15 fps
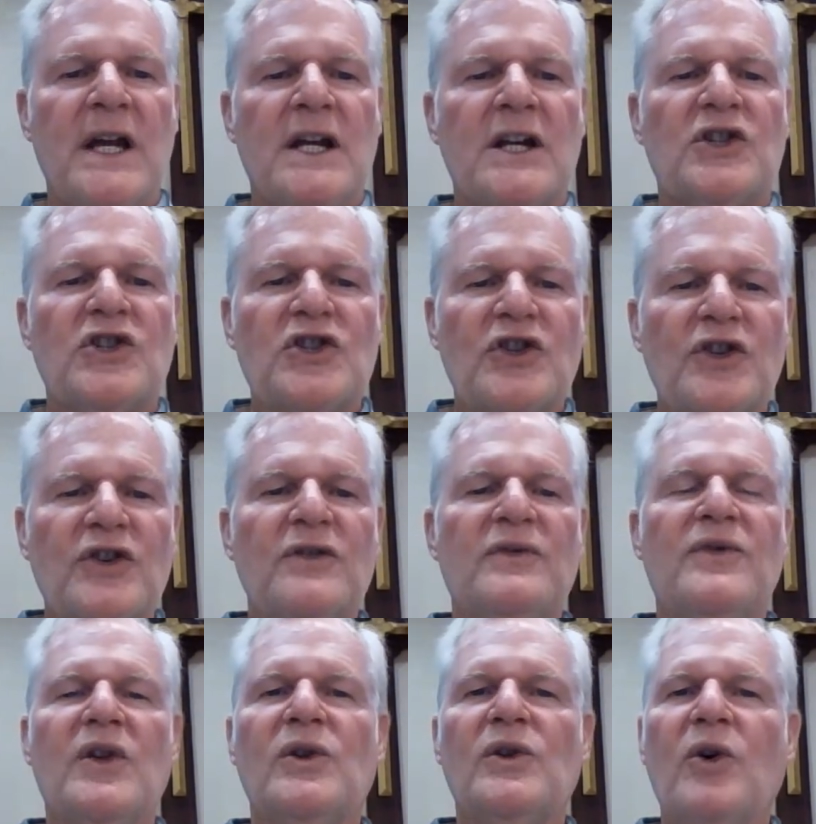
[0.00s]
Serve
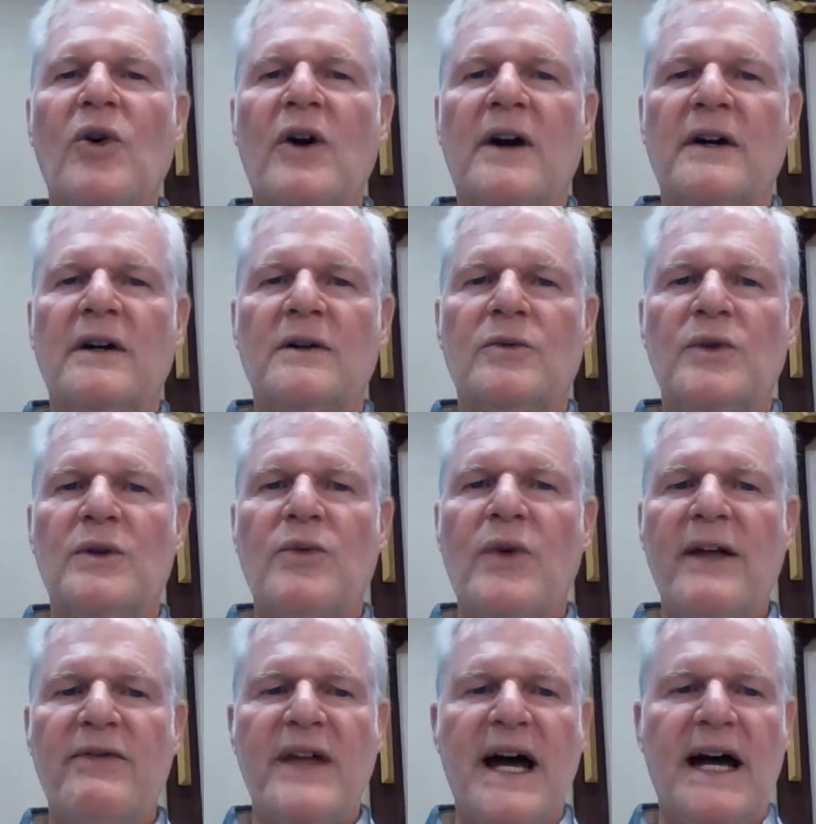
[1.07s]
the Lord. We
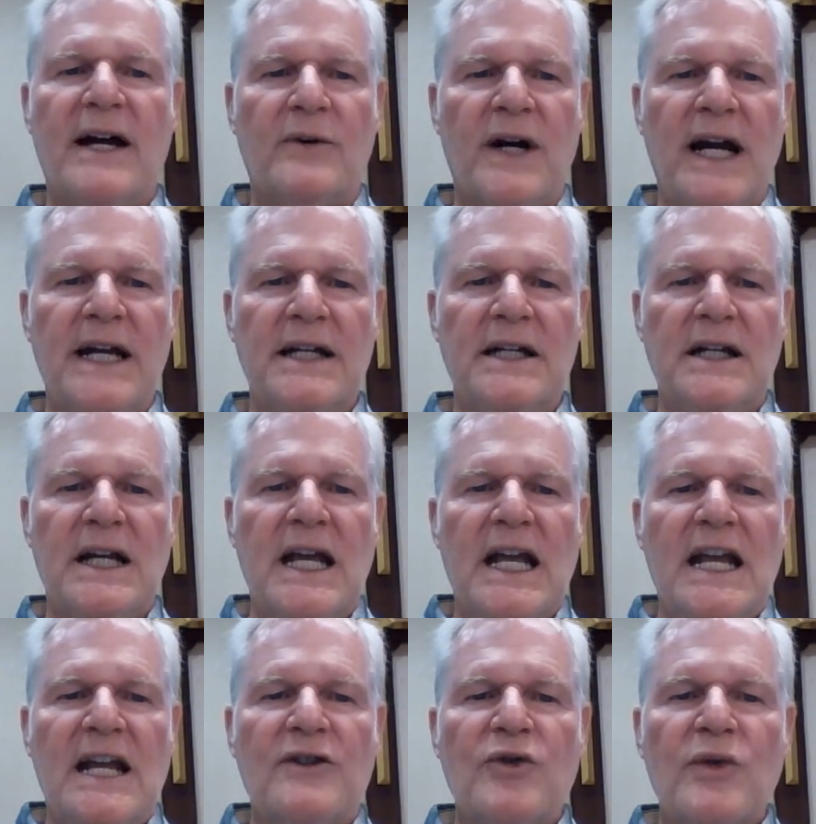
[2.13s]
read that, right?
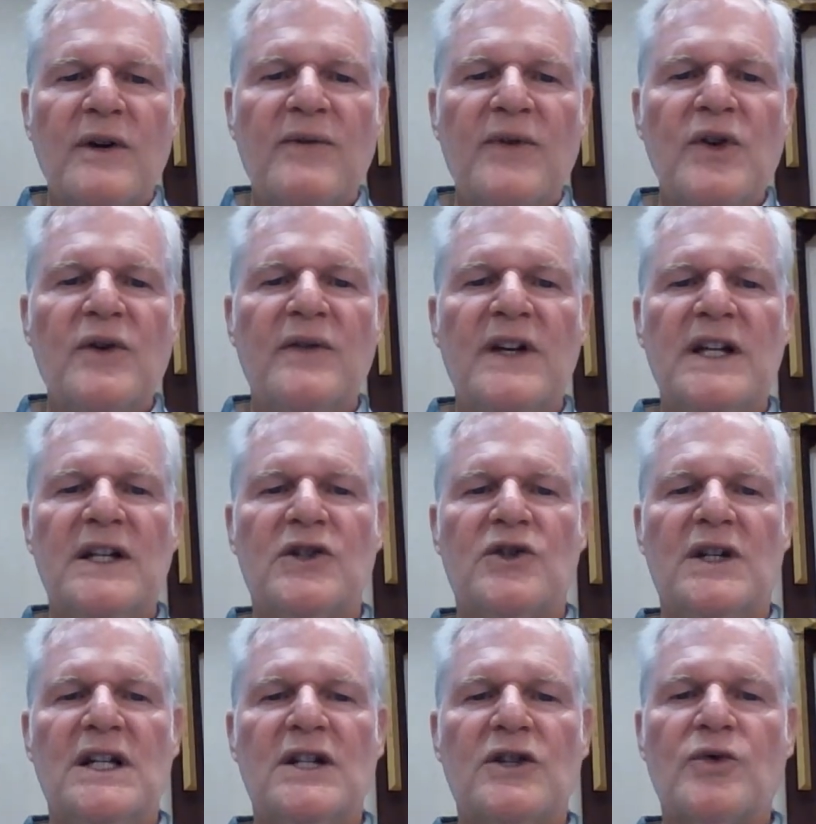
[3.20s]
In the review of his,
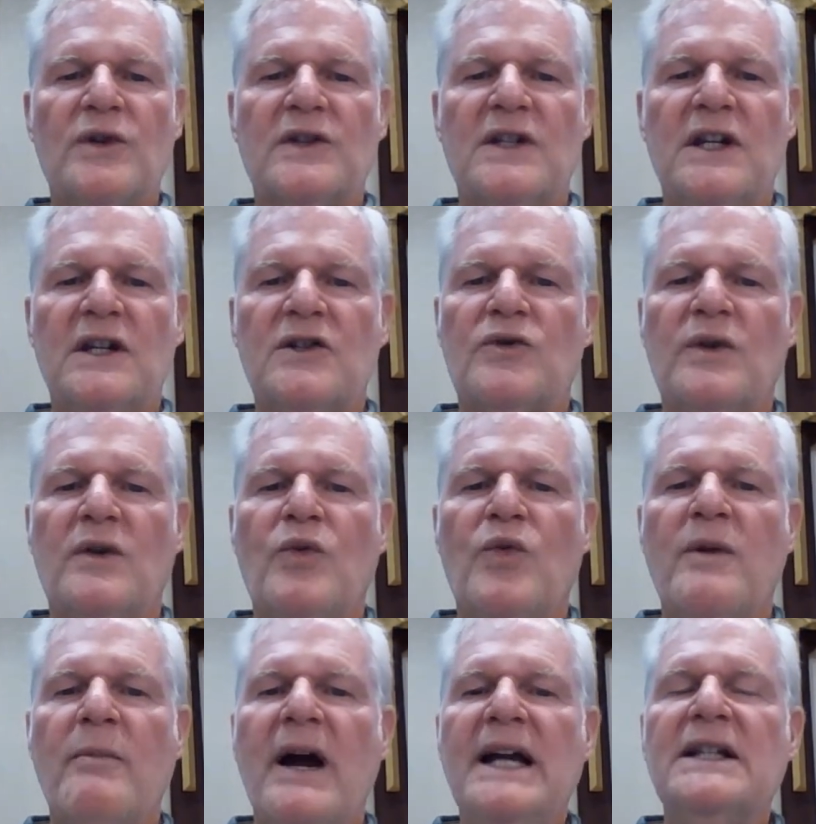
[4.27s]
Israel's history, we
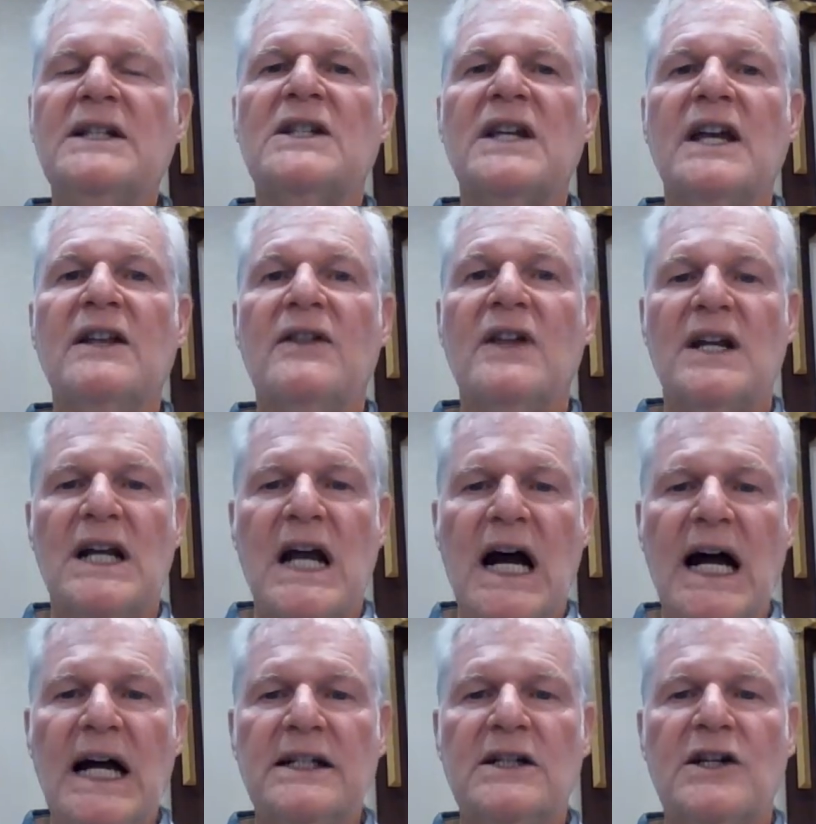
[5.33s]
might say that
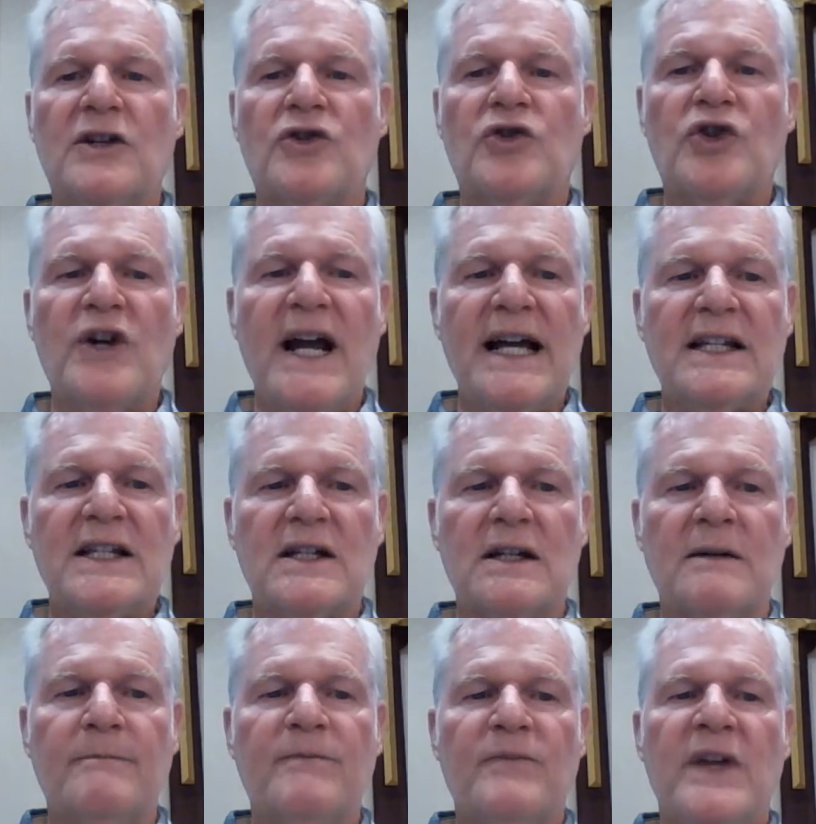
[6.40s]
God
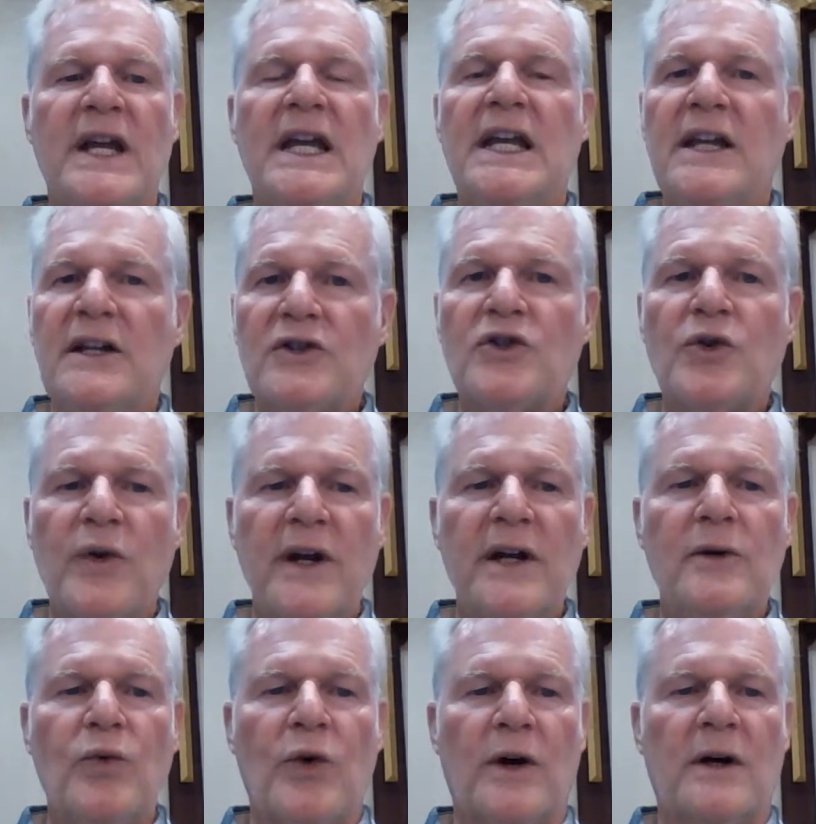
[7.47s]
contrasted his
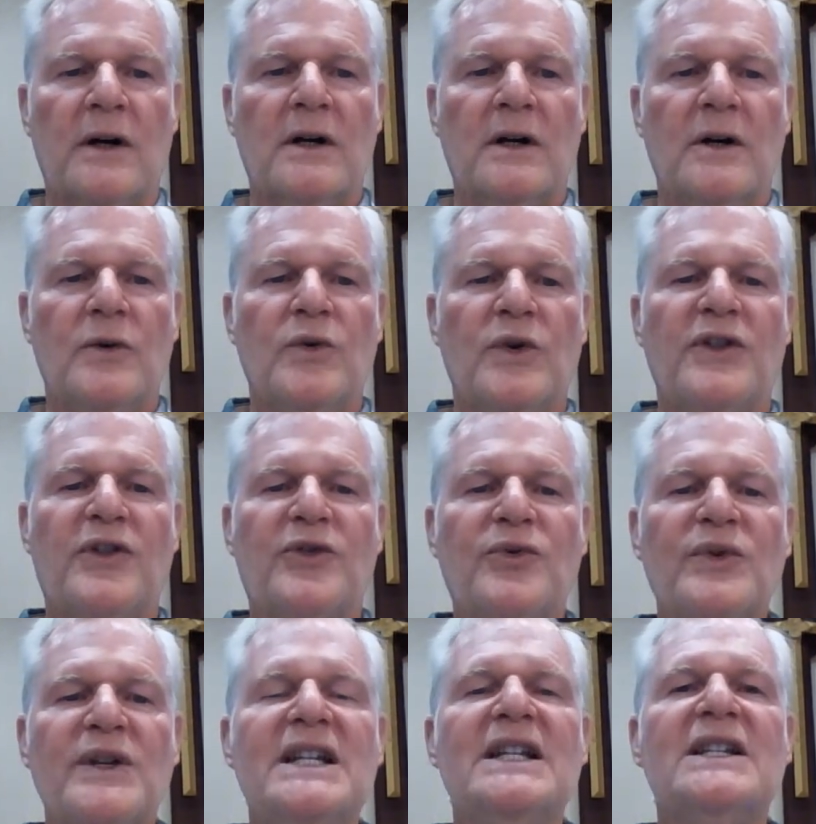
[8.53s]
great work with
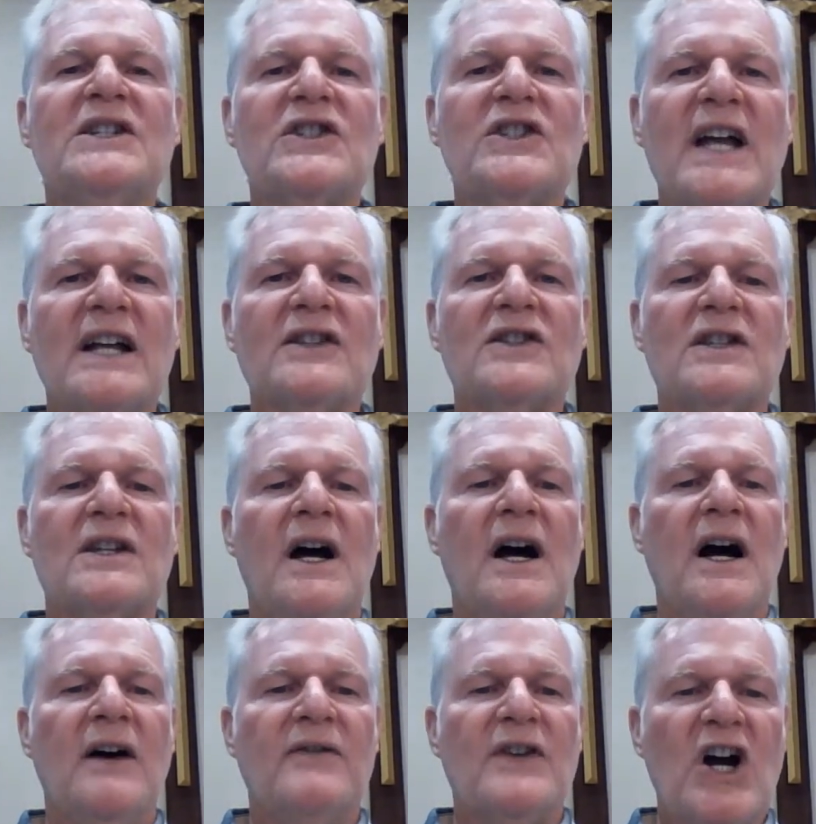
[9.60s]
three sets
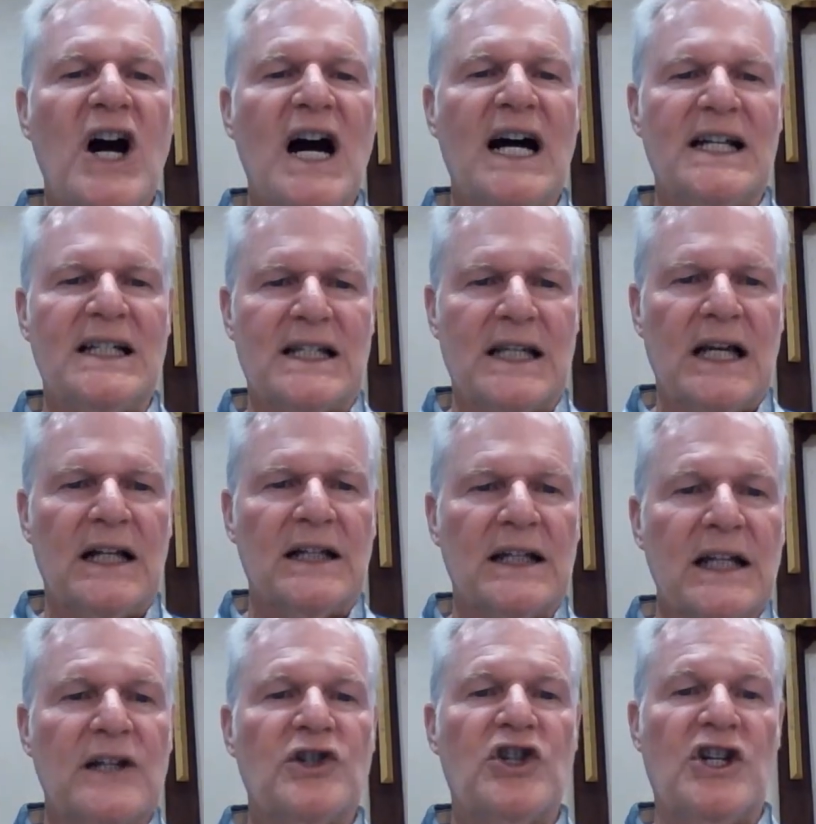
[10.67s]
of gods,
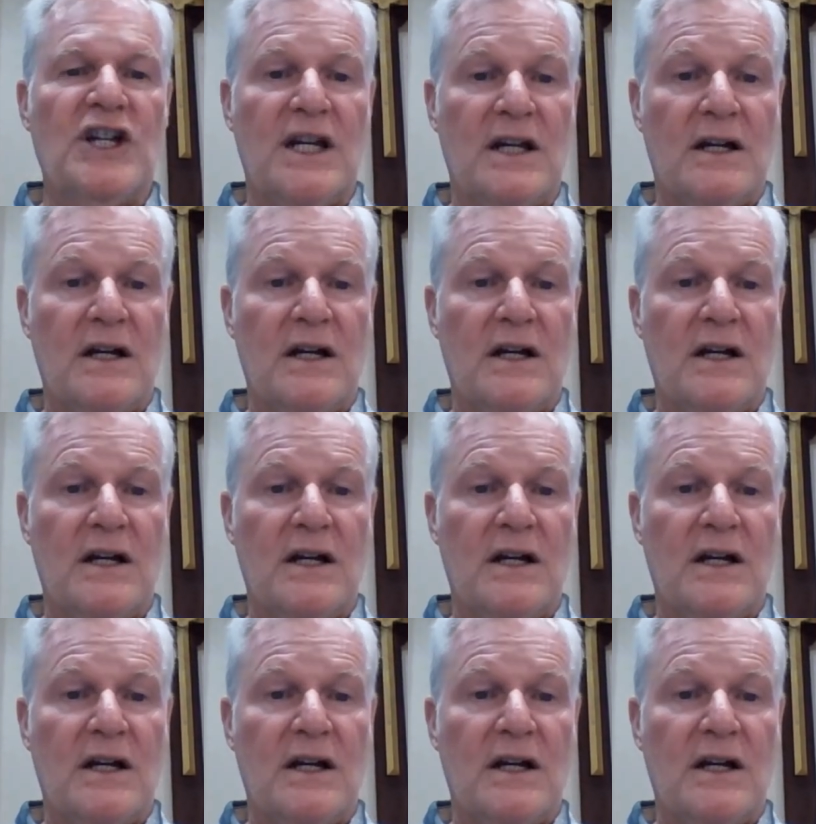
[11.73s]
little g,